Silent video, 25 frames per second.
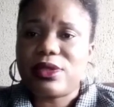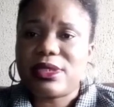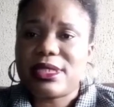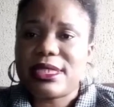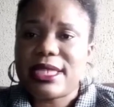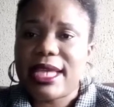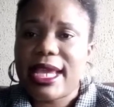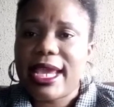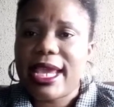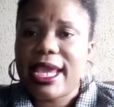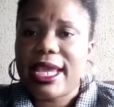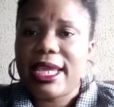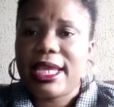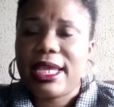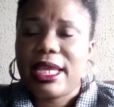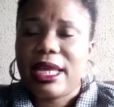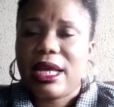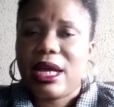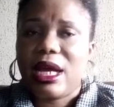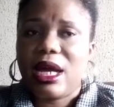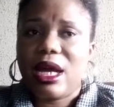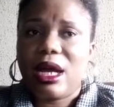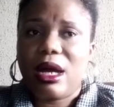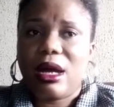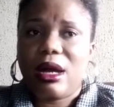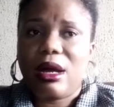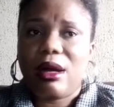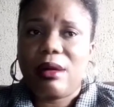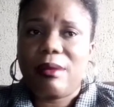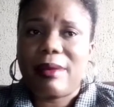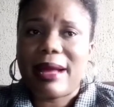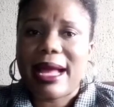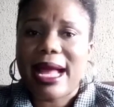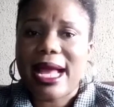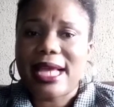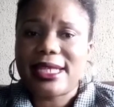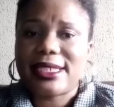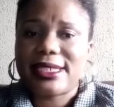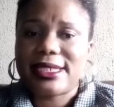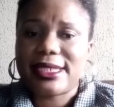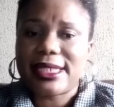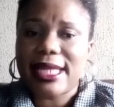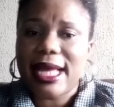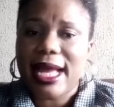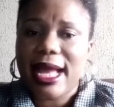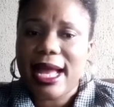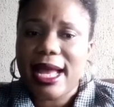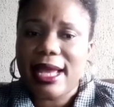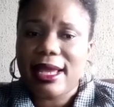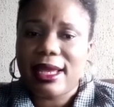say
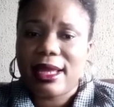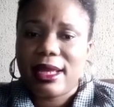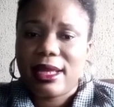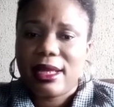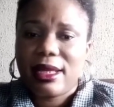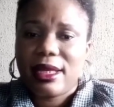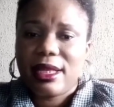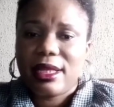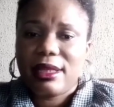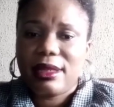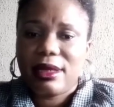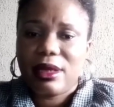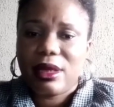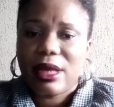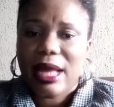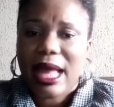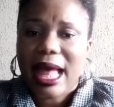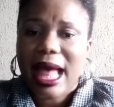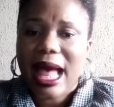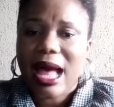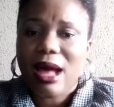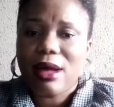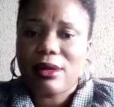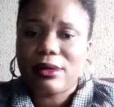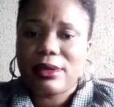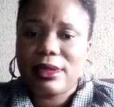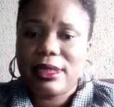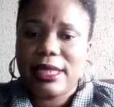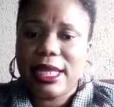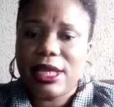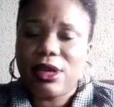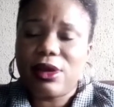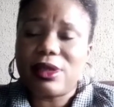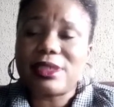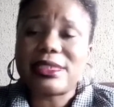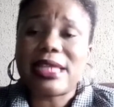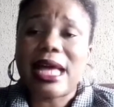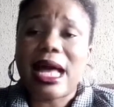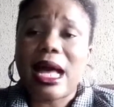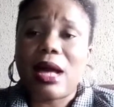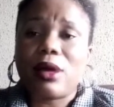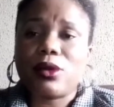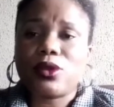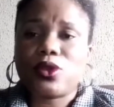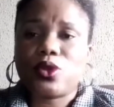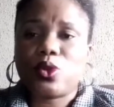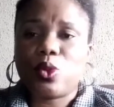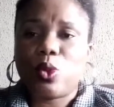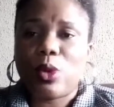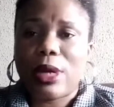hashtag Lagos
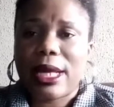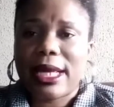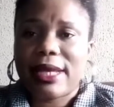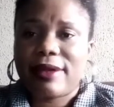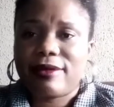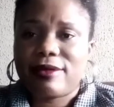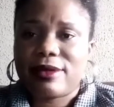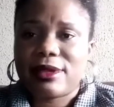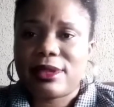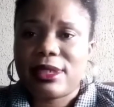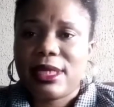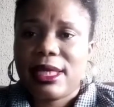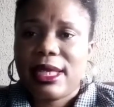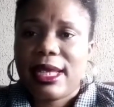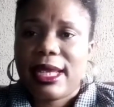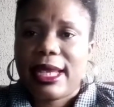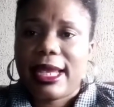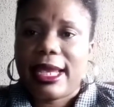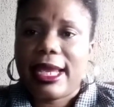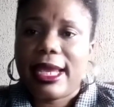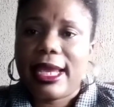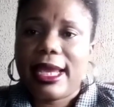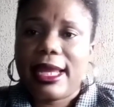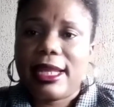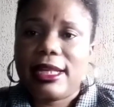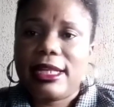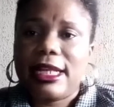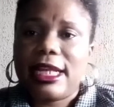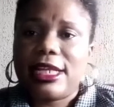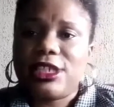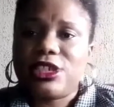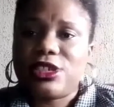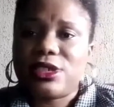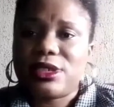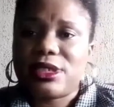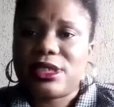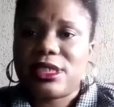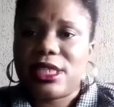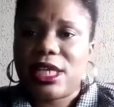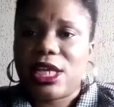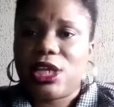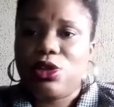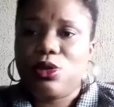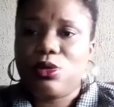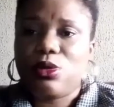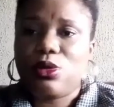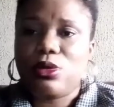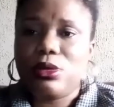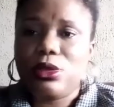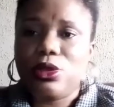housewives, and let's just
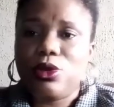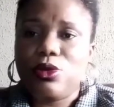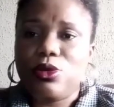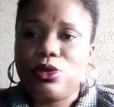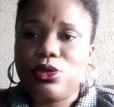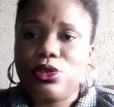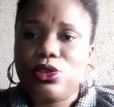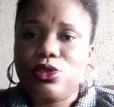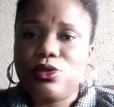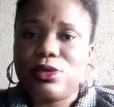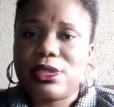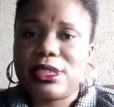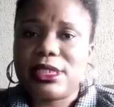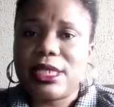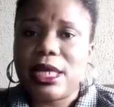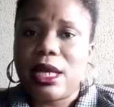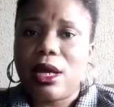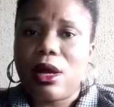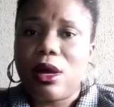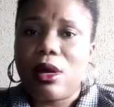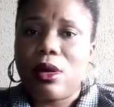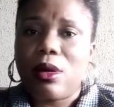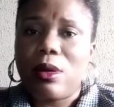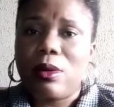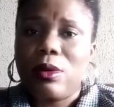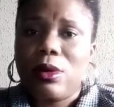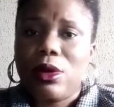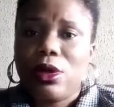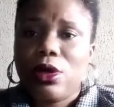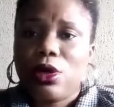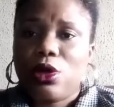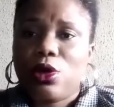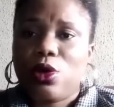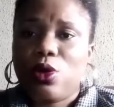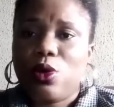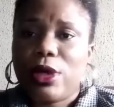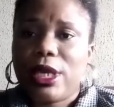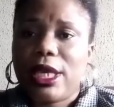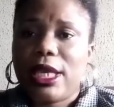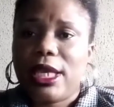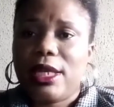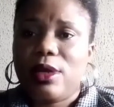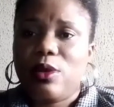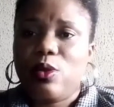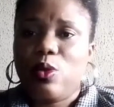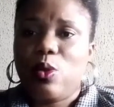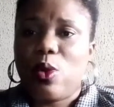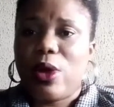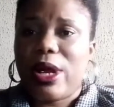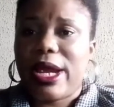say you sell
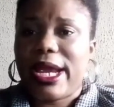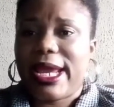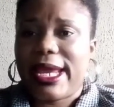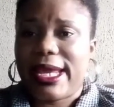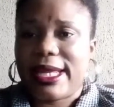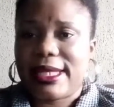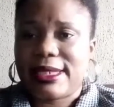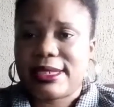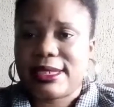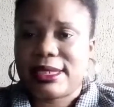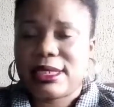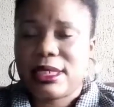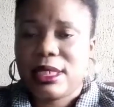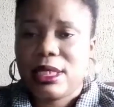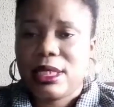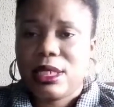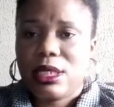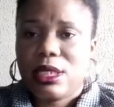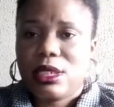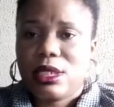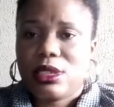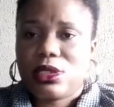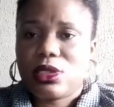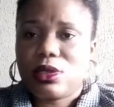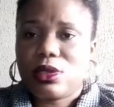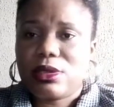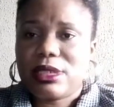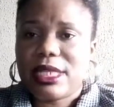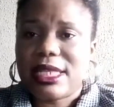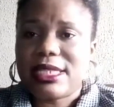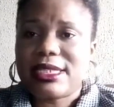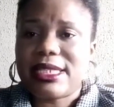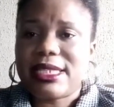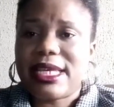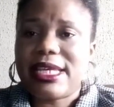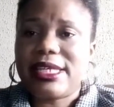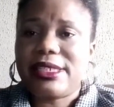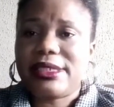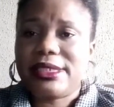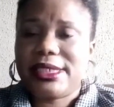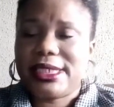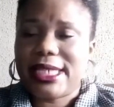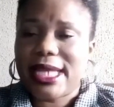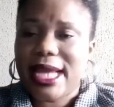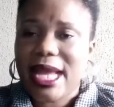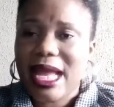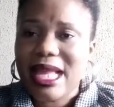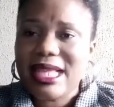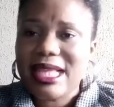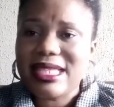cooking wares, so there's a
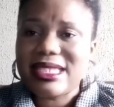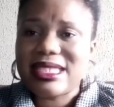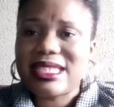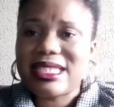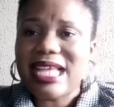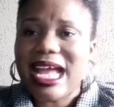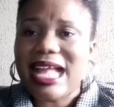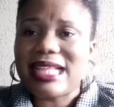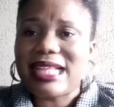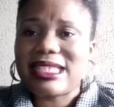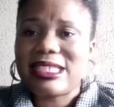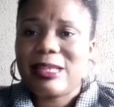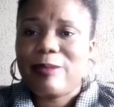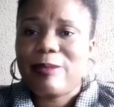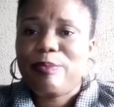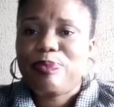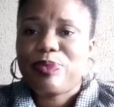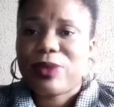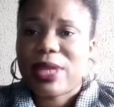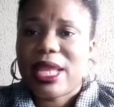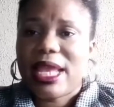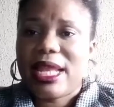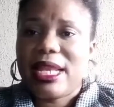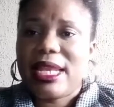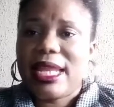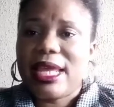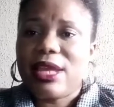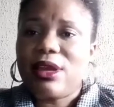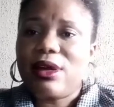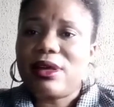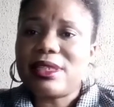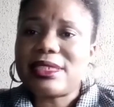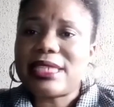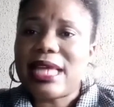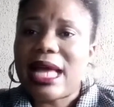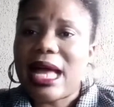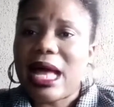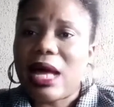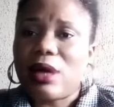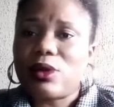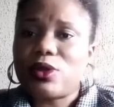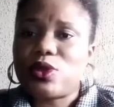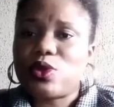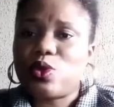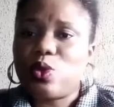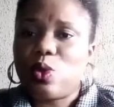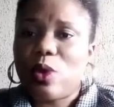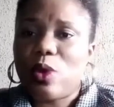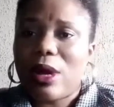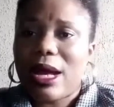chance that a Lagos
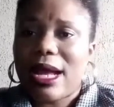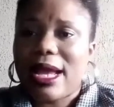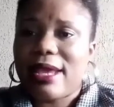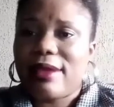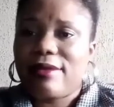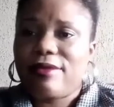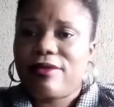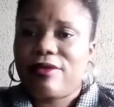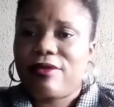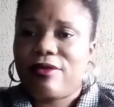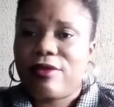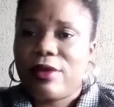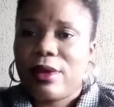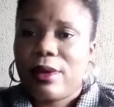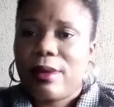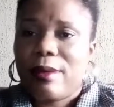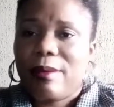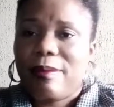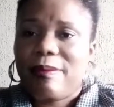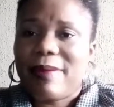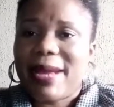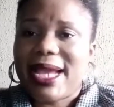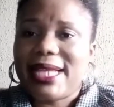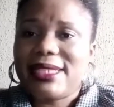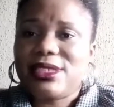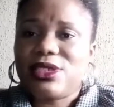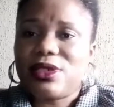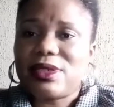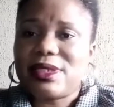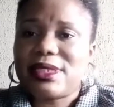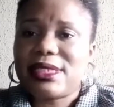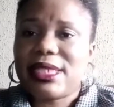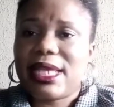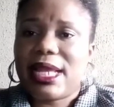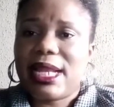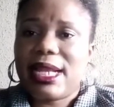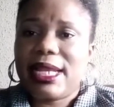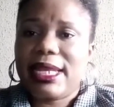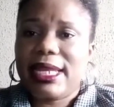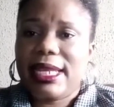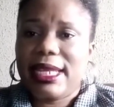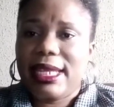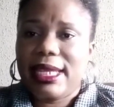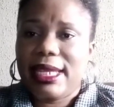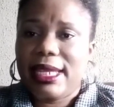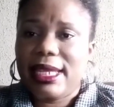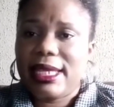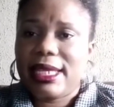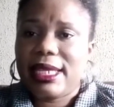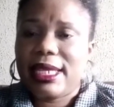housewife might just
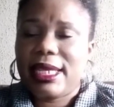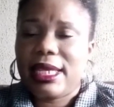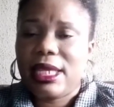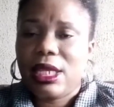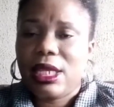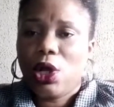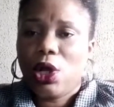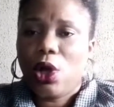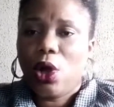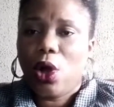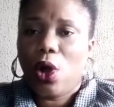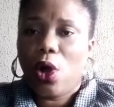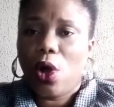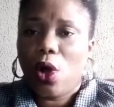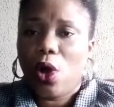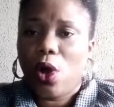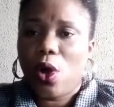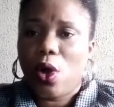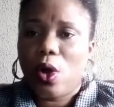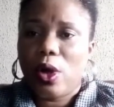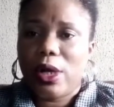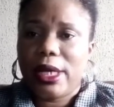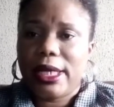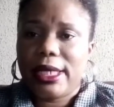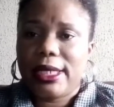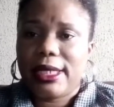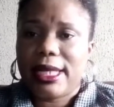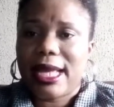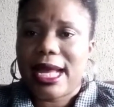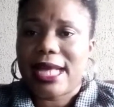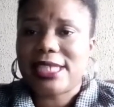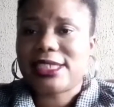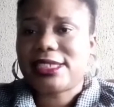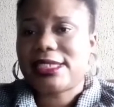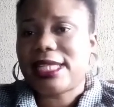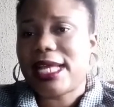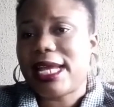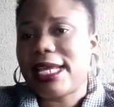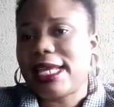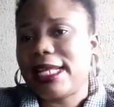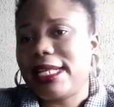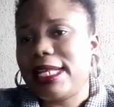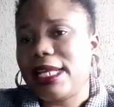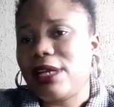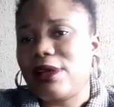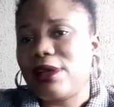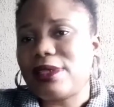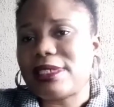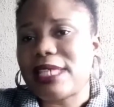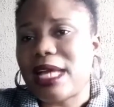click on hashtag
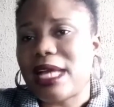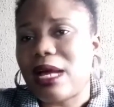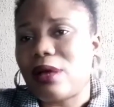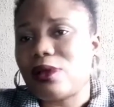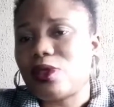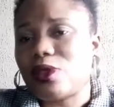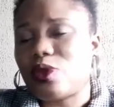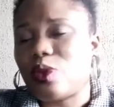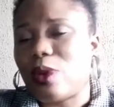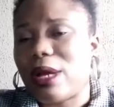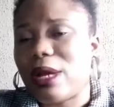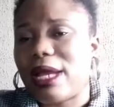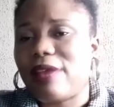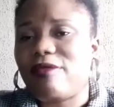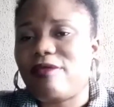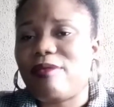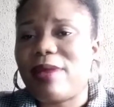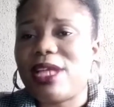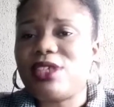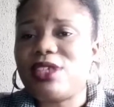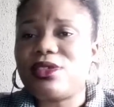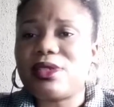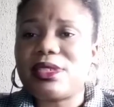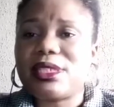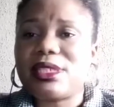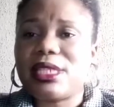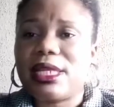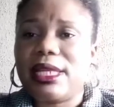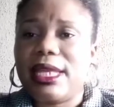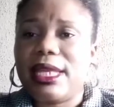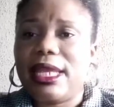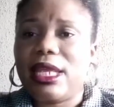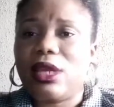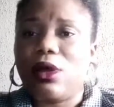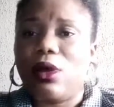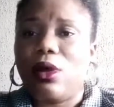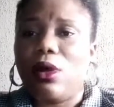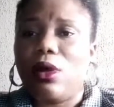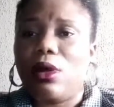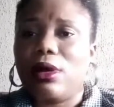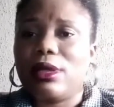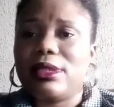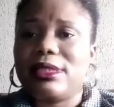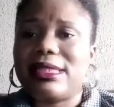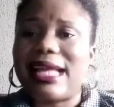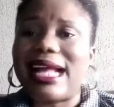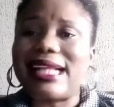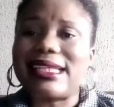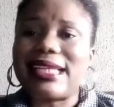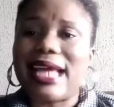Lagos housewife, might just click
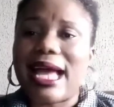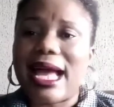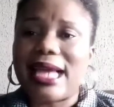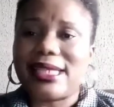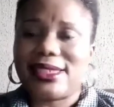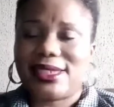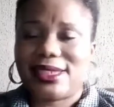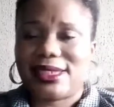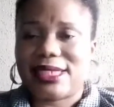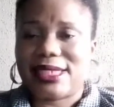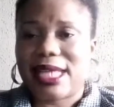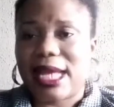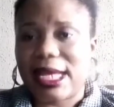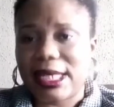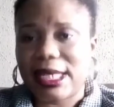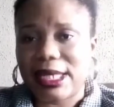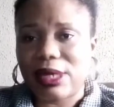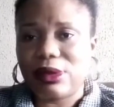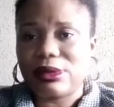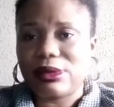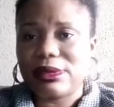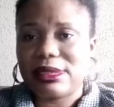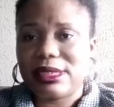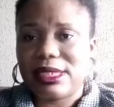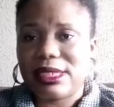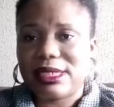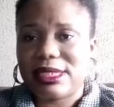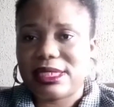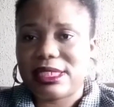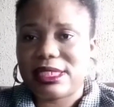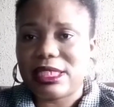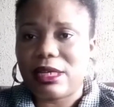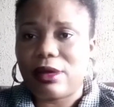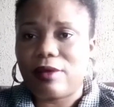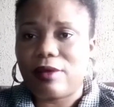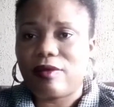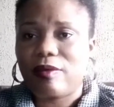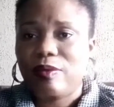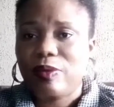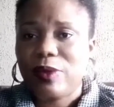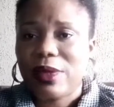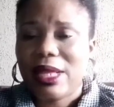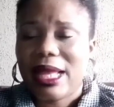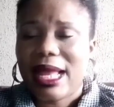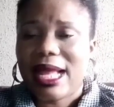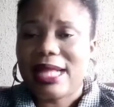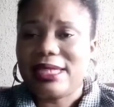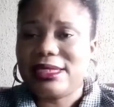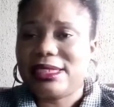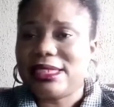on that hashtag on itself,
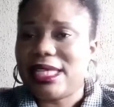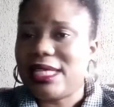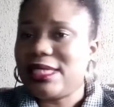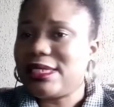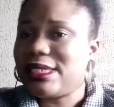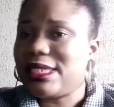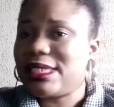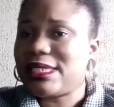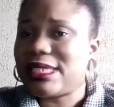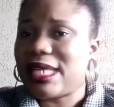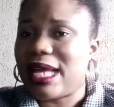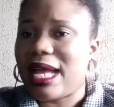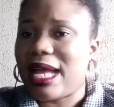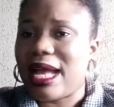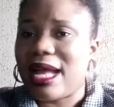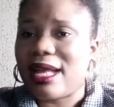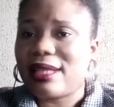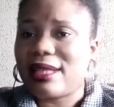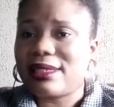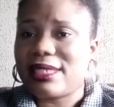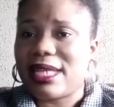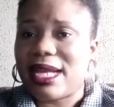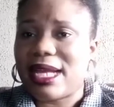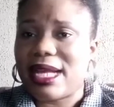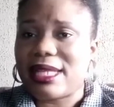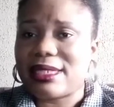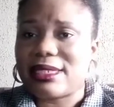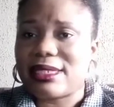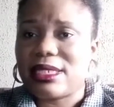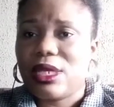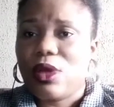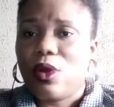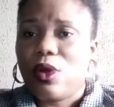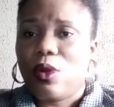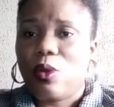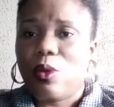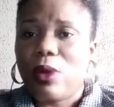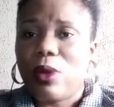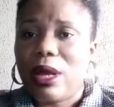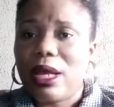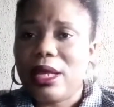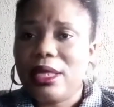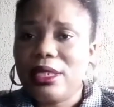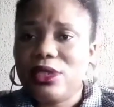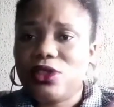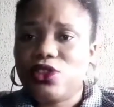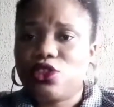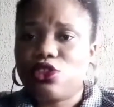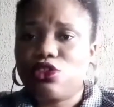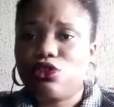and chances are that
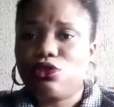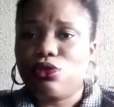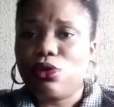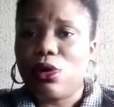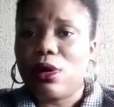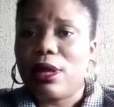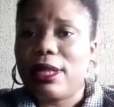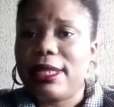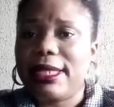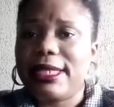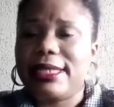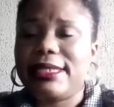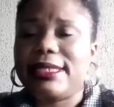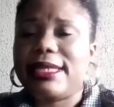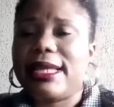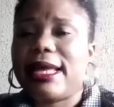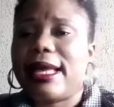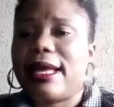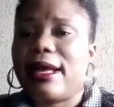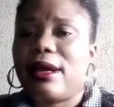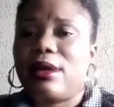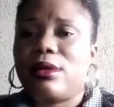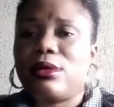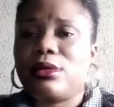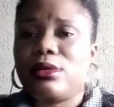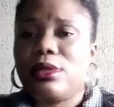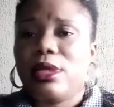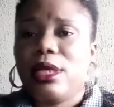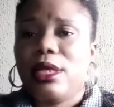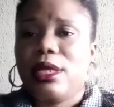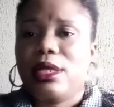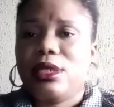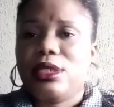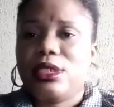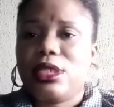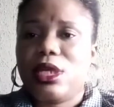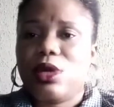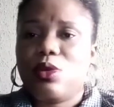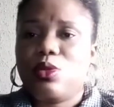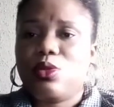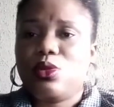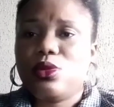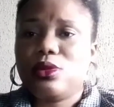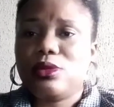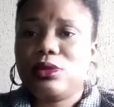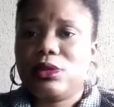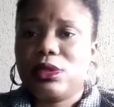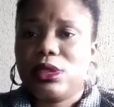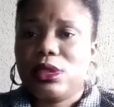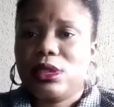when scrolling down, they
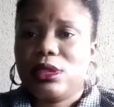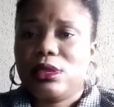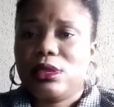would